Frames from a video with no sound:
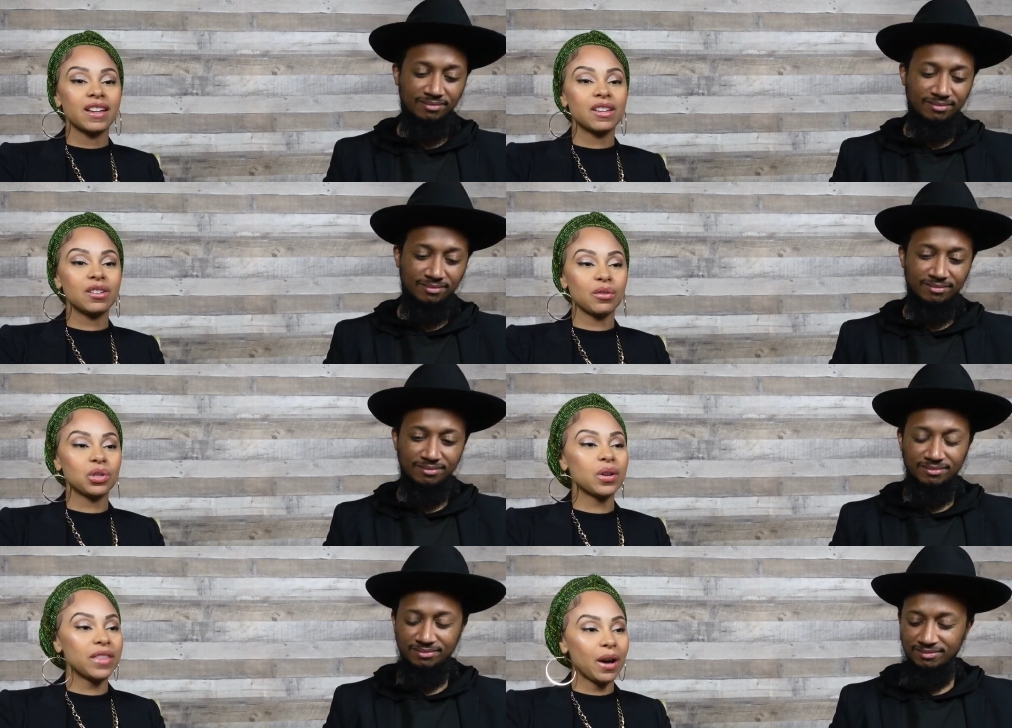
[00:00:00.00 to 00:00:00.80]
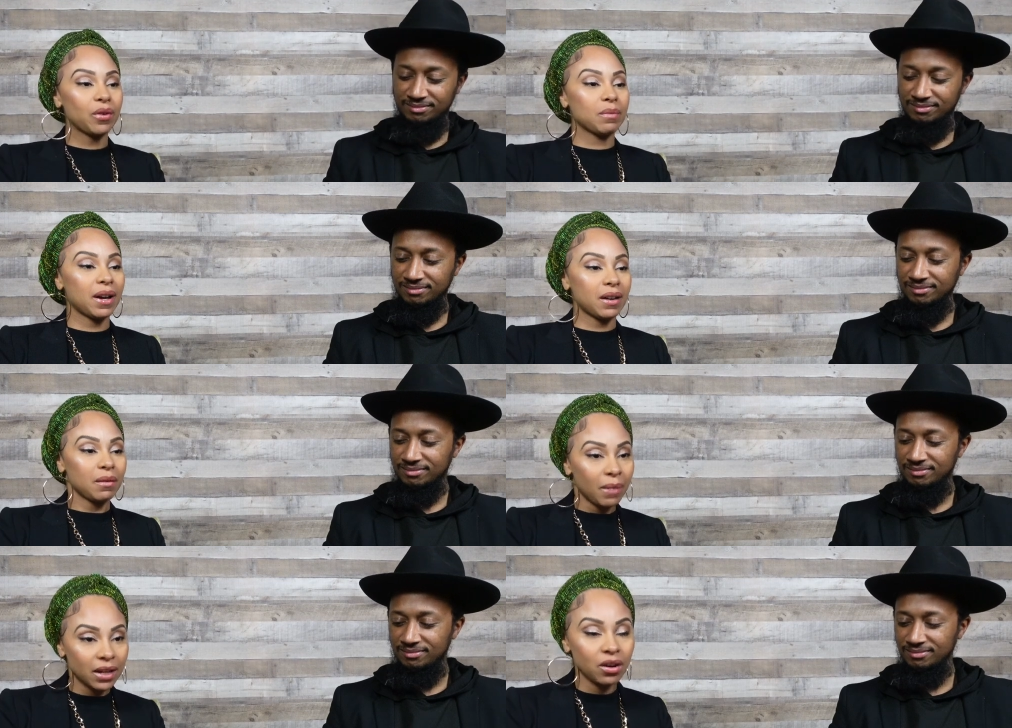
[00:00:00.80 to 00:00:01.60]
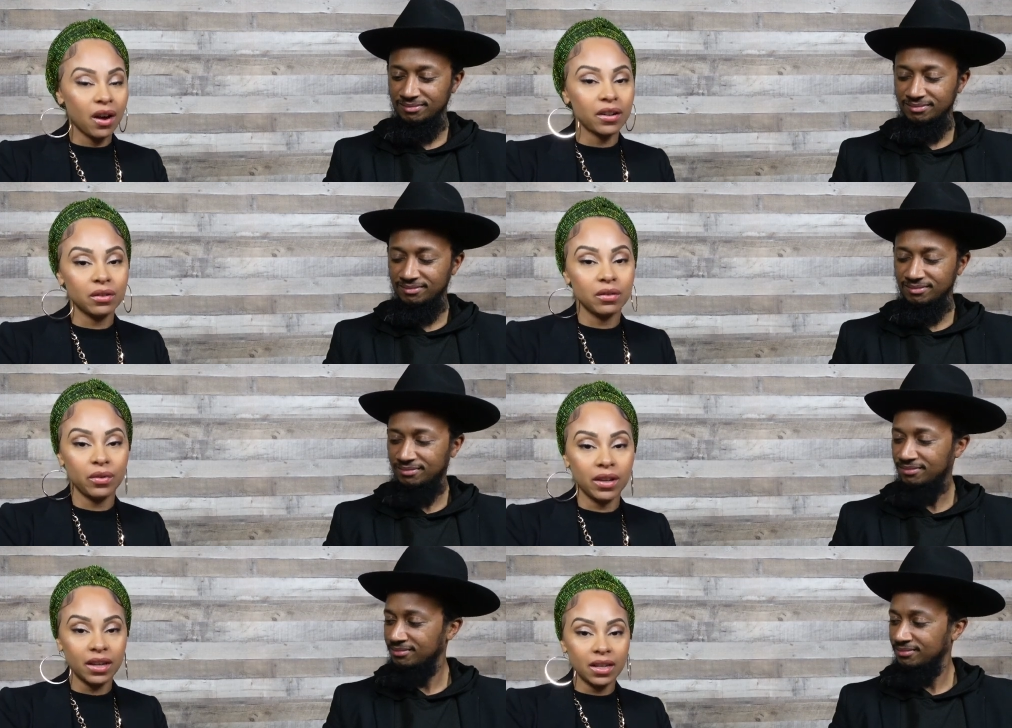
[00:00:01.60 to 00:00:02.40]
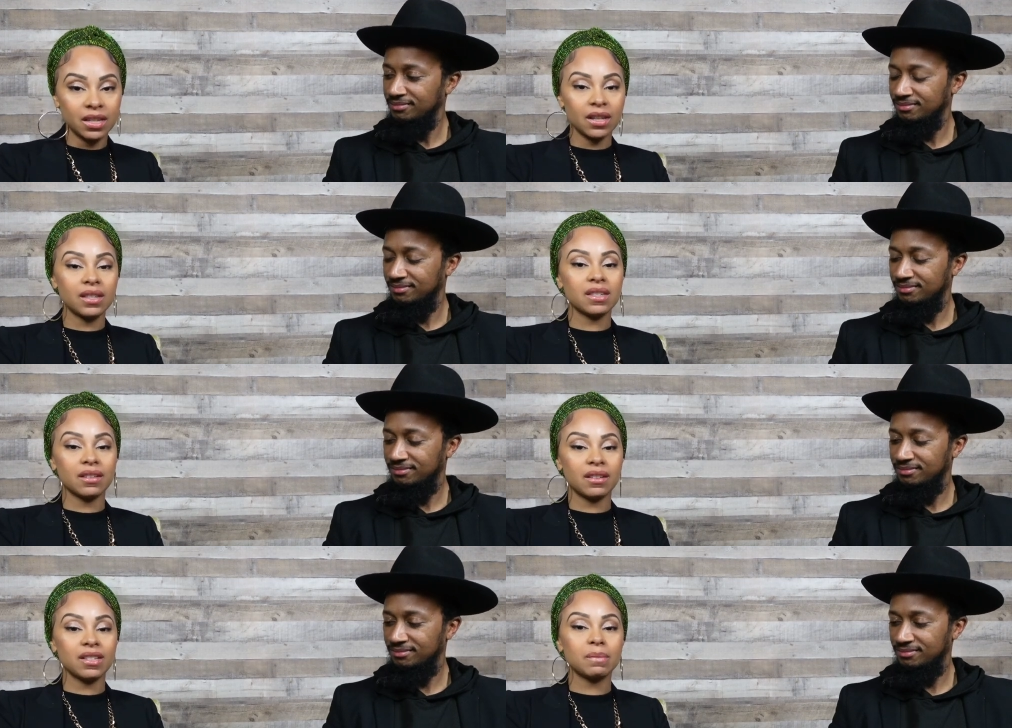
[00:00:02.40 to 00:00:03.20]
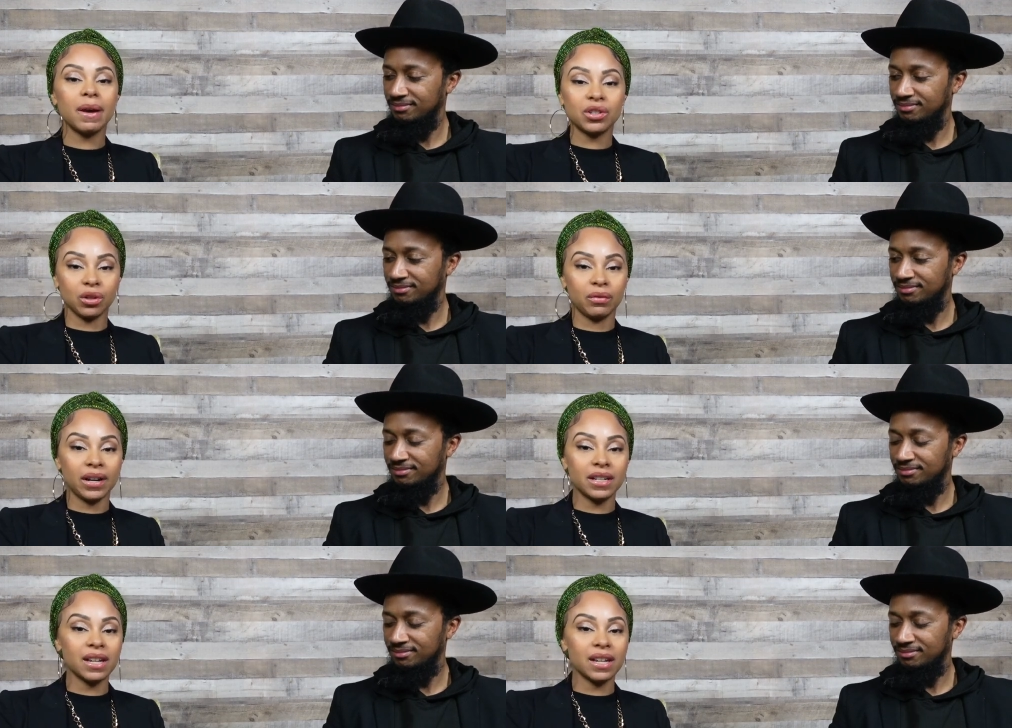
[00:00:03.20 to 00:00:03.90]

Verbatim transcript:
Speaker 1: you know, doing that with my my daughter, it's it's special, right?